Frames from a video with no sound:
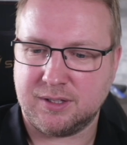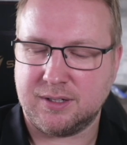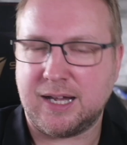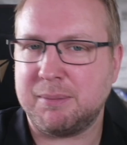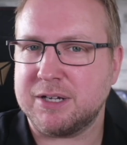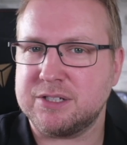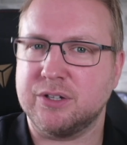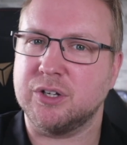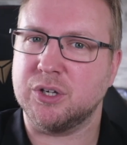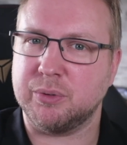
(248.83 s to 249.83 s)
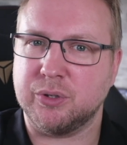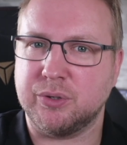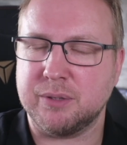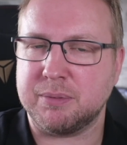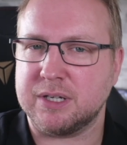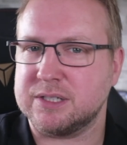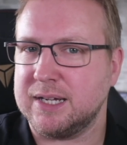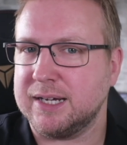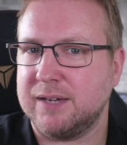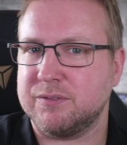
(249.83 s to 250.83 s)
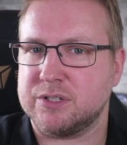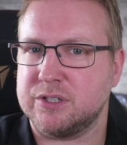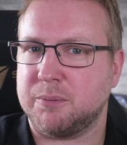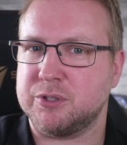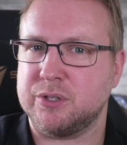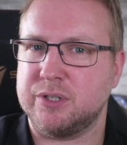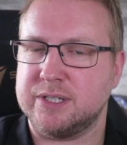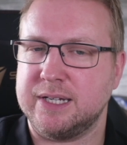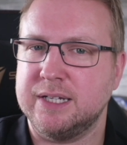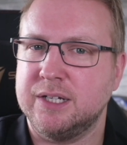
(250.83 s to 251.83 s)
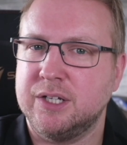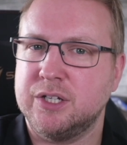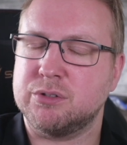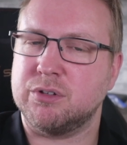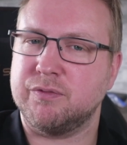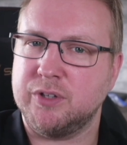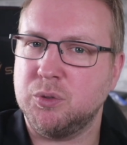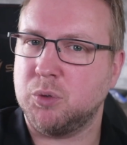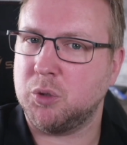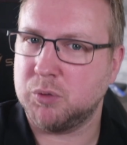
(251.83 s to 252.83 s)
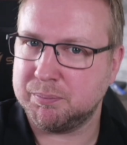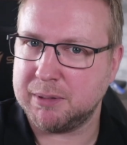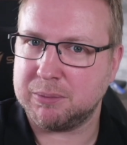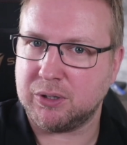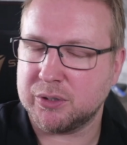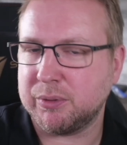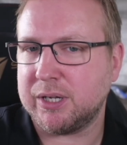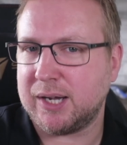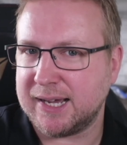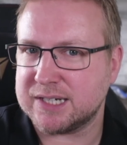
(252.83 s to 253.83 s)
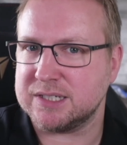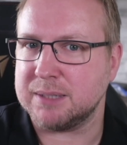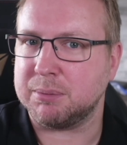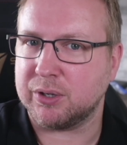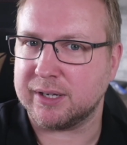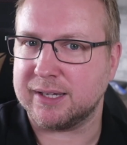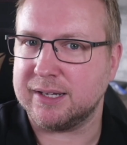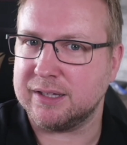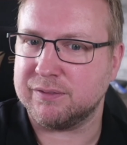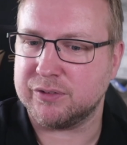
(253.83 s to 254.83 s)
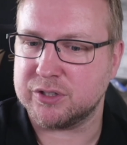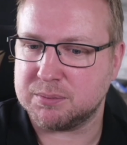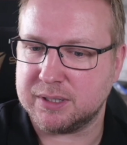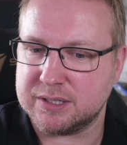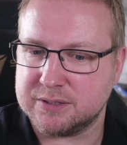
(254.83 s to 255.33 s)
I'm actually going to go with audit because that gives us an opportunity to review what would be blocked without actually blocking it in the first place.